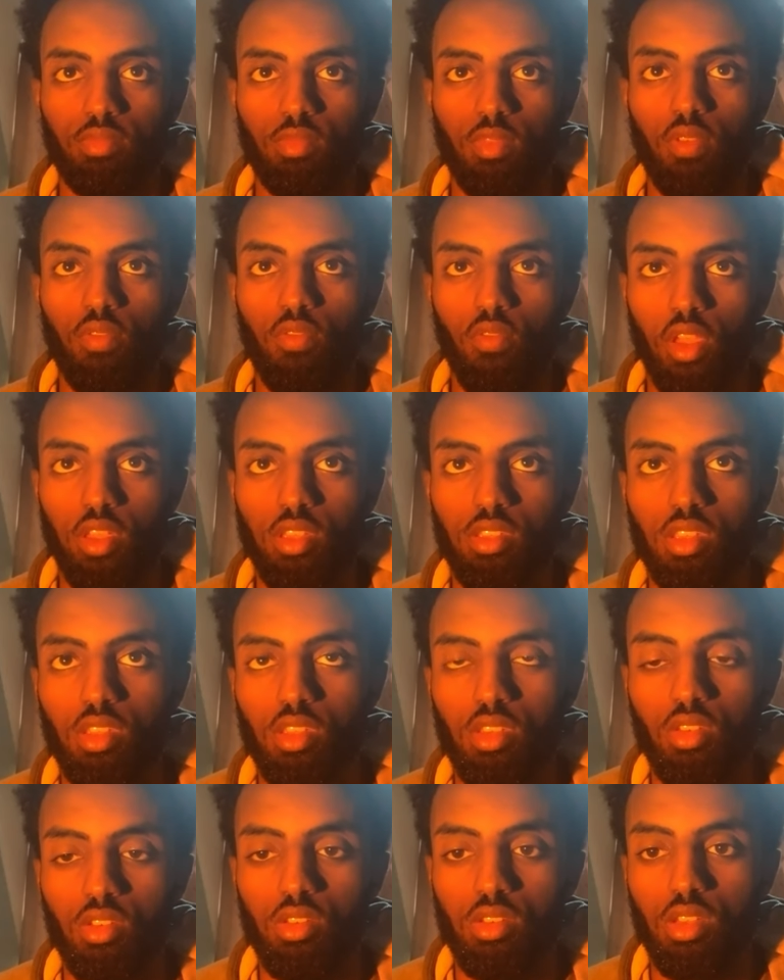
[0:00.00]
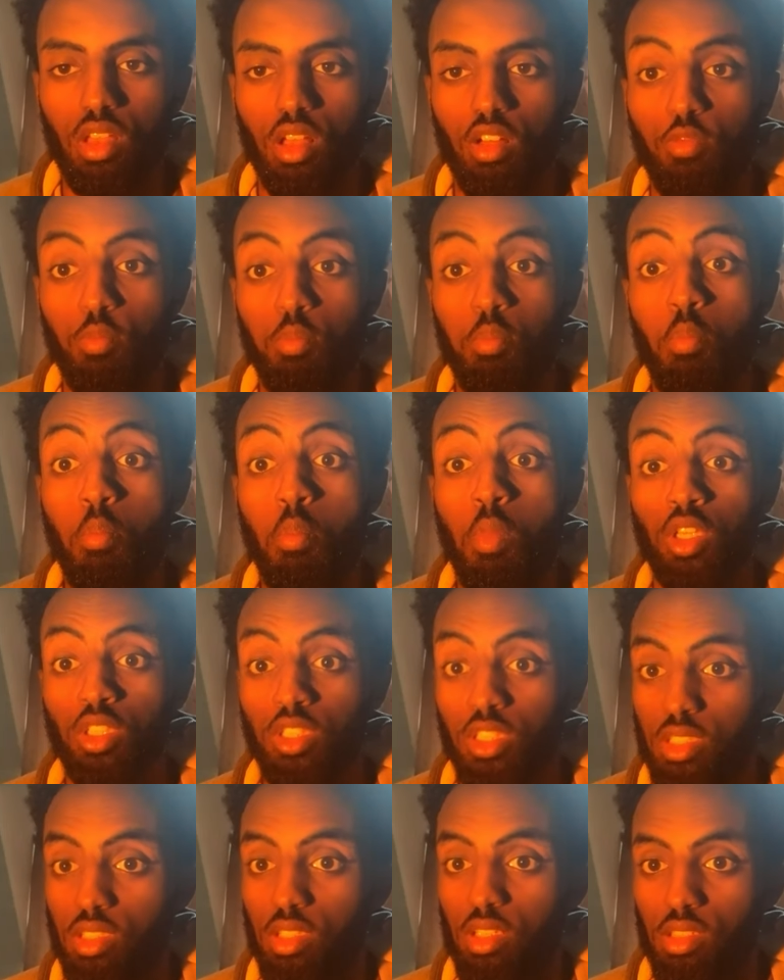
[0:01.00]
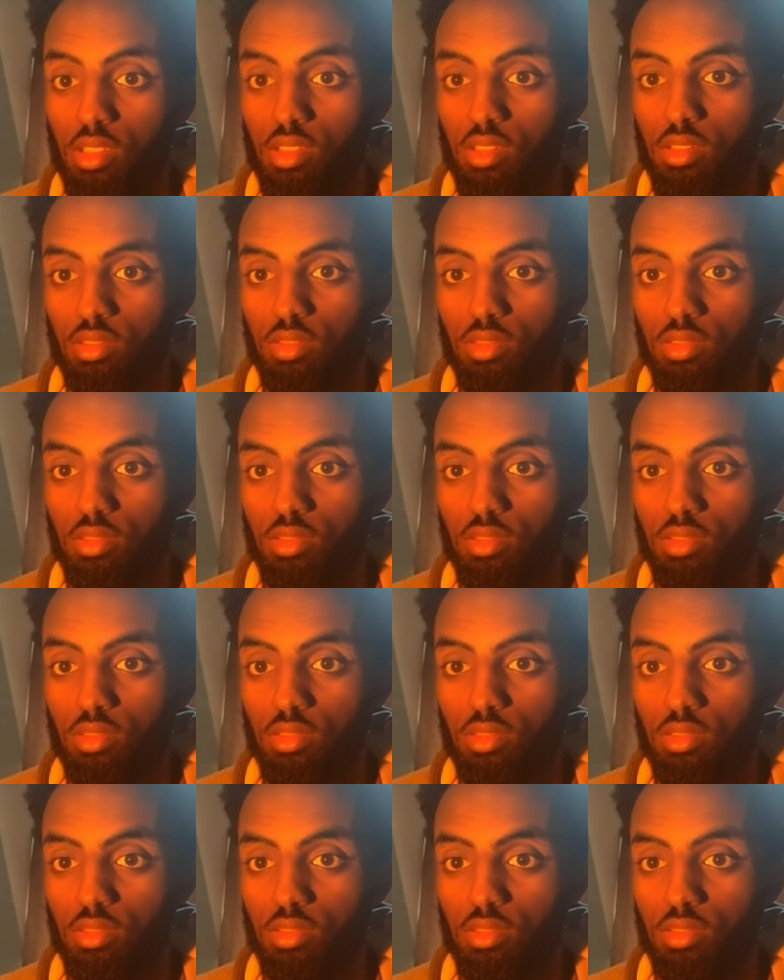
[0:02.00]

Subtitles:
Investing in yourself modestly,